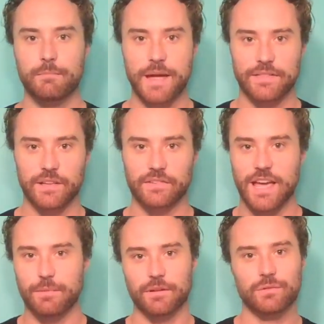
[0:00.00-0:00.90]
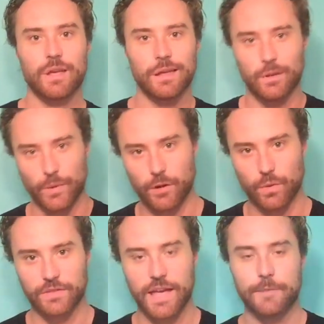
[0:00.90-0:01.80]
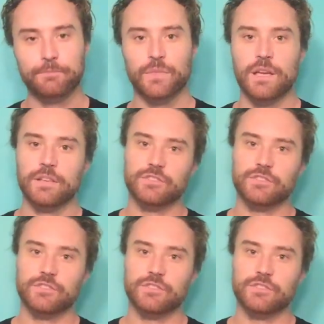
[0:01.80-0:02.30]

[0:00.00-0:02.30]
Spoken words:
Bad things happen, and we don't want that.